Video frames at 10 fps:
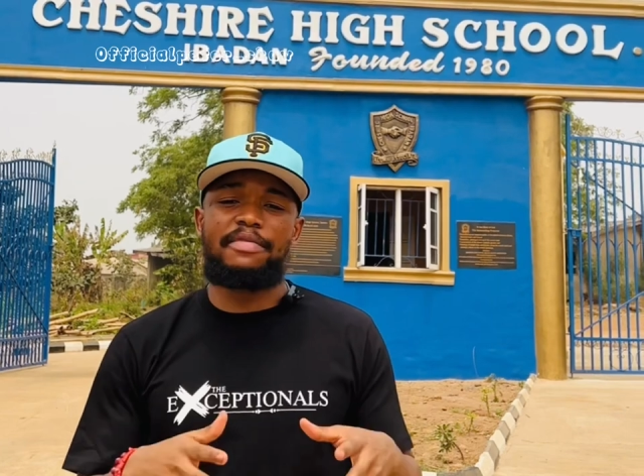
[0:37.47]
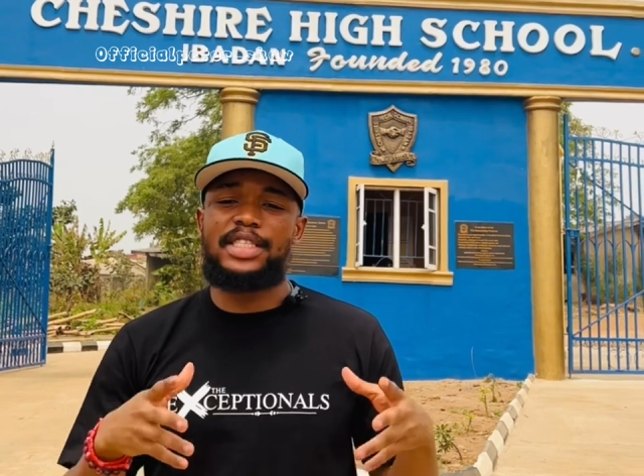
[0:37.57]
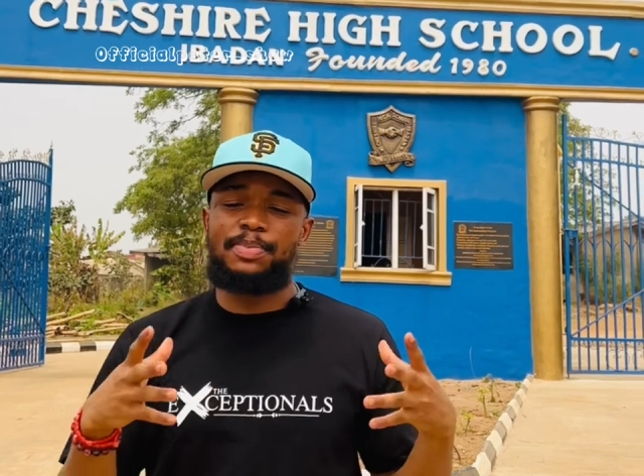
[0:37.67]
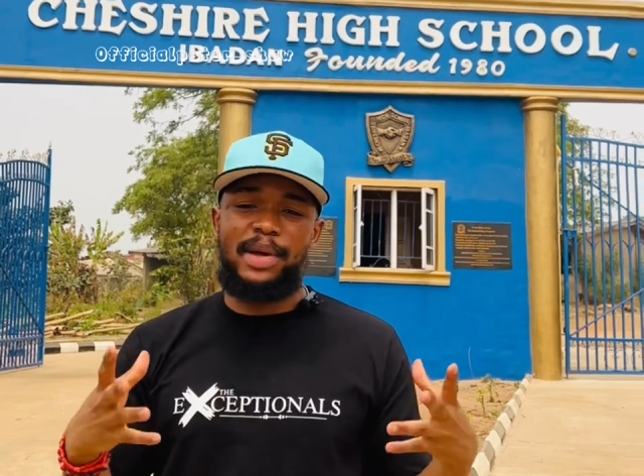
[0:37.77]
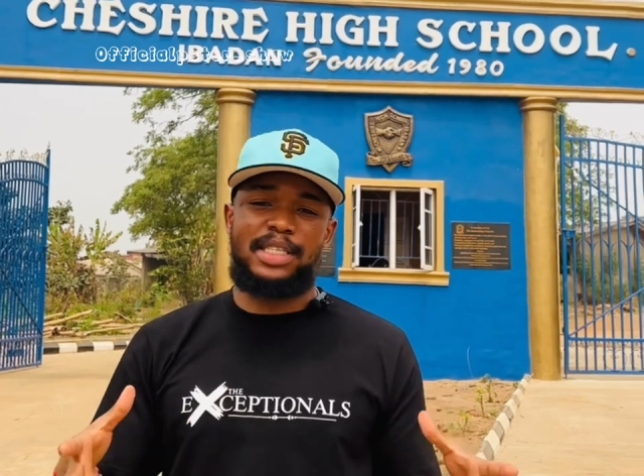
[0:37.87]

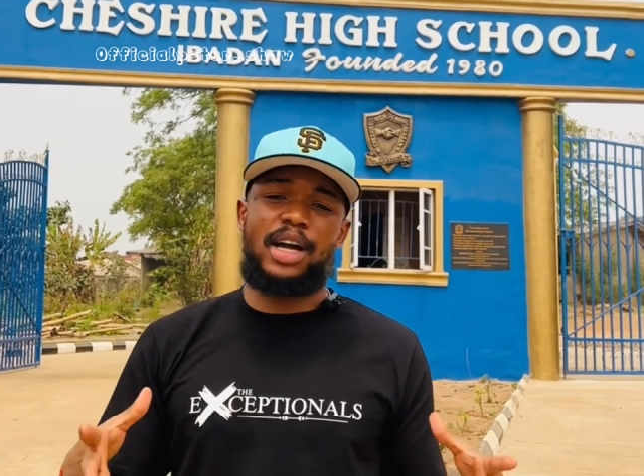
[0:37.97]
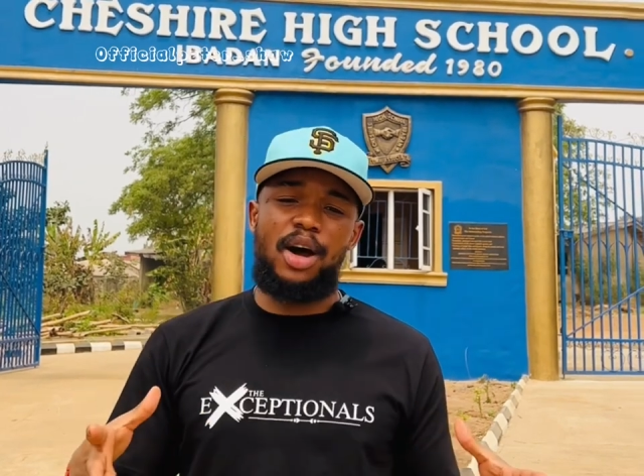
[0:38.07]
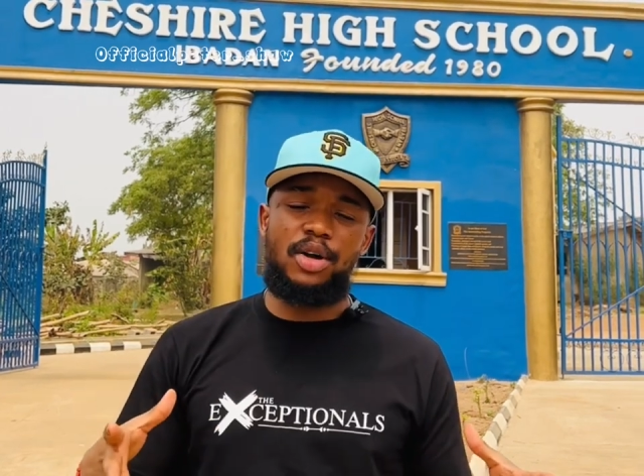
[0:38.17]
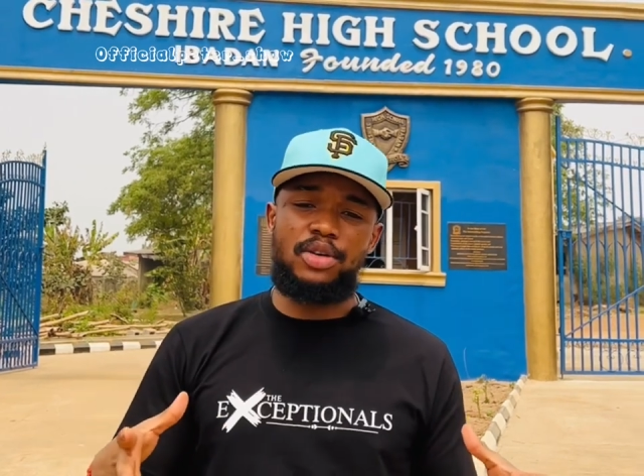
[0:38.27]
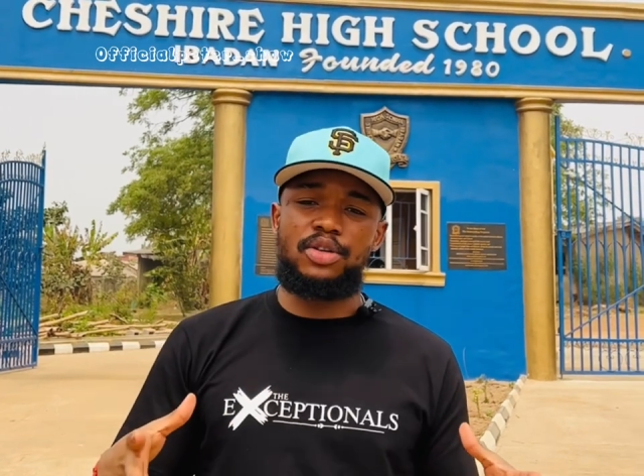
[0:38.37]

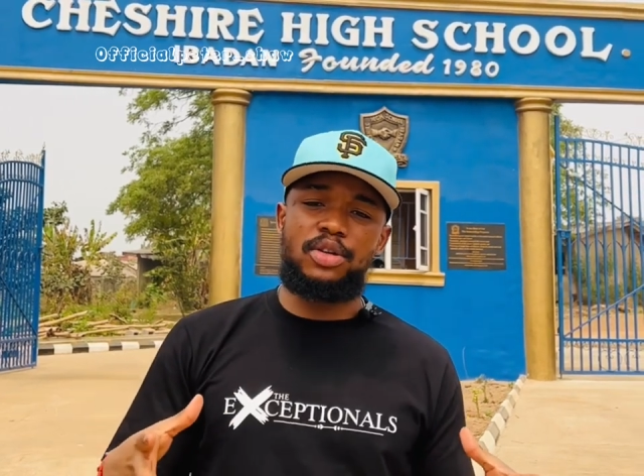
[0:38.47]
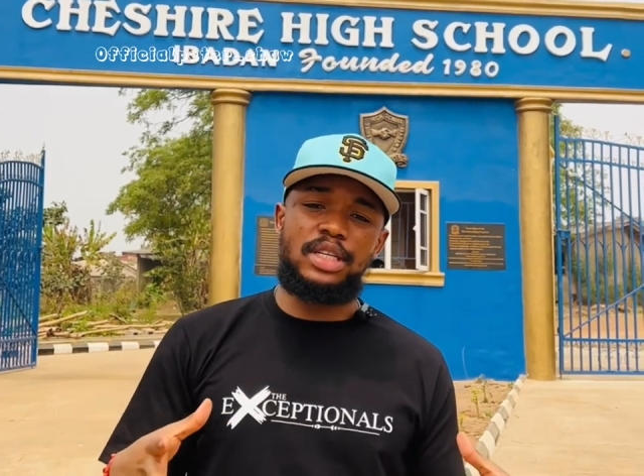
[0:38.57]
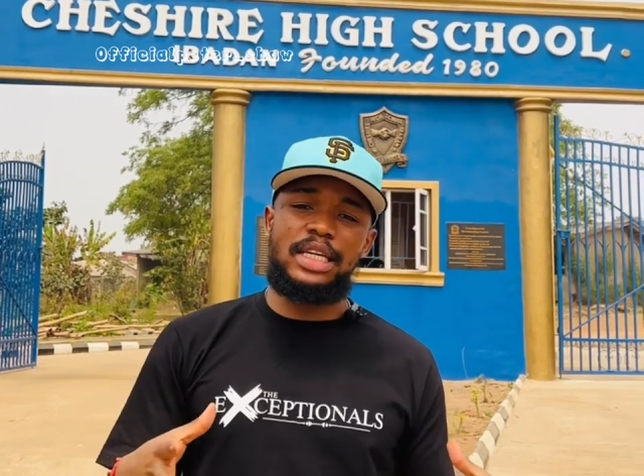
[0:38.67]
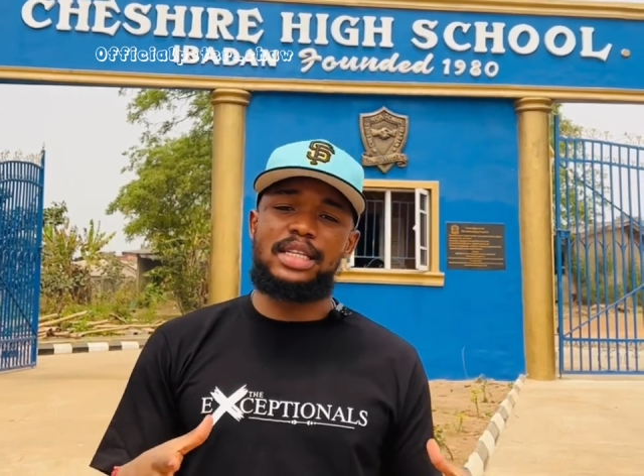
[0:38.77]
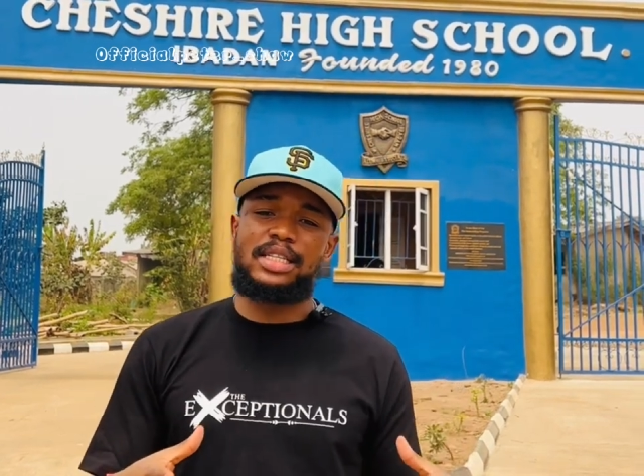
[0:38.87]
special, you know,
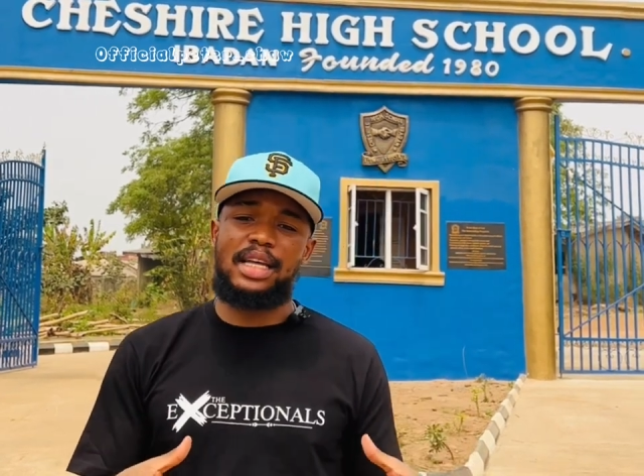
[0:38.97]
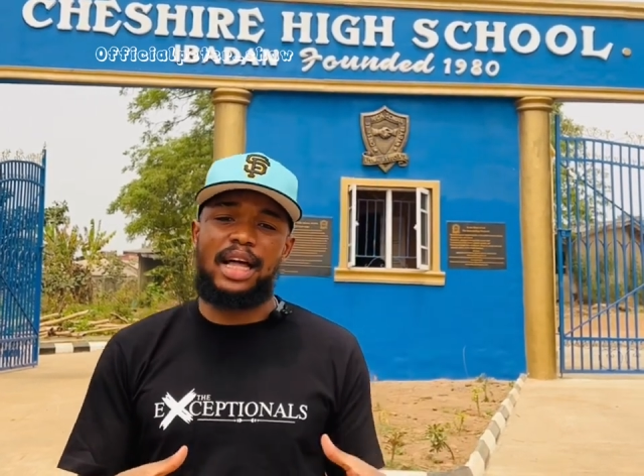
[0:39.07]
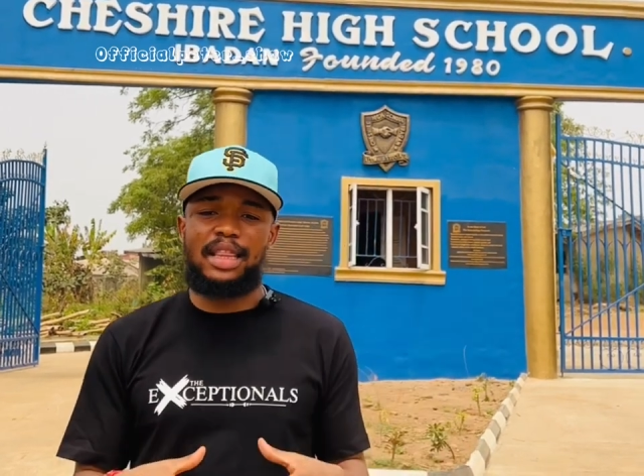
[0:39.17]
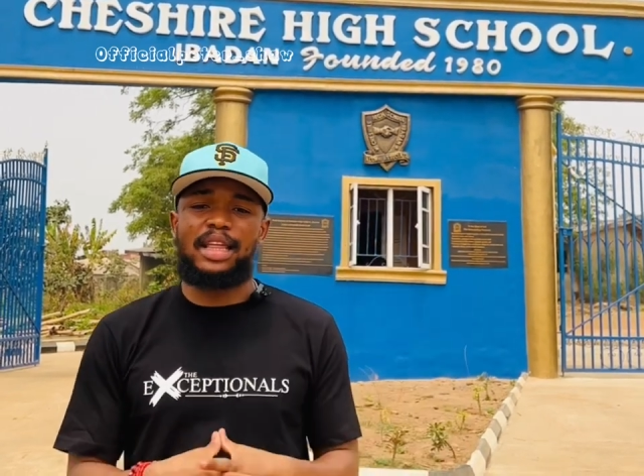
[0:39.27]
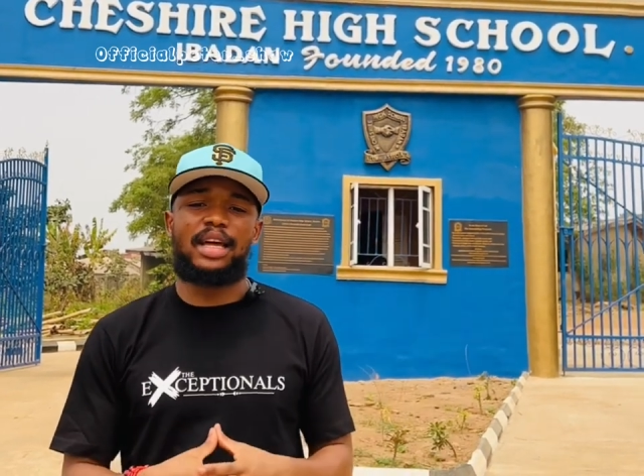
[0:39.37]
needs,
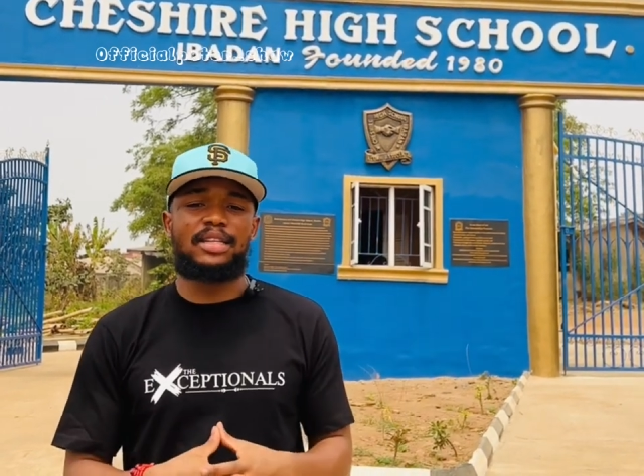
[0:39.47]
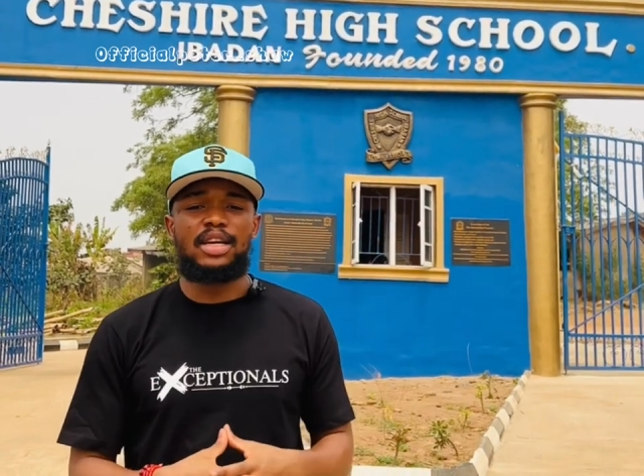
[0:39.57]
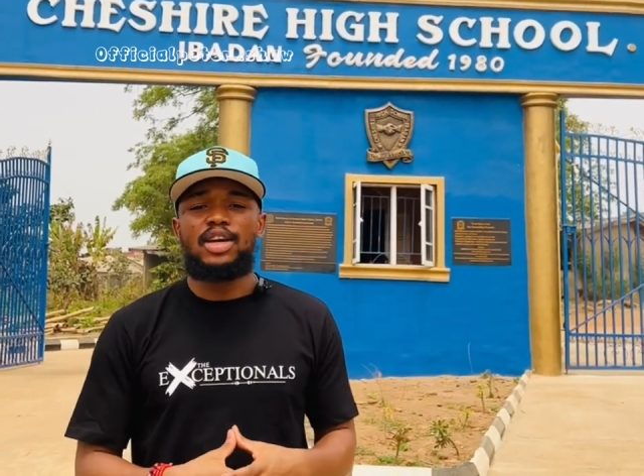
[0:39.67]
and then, you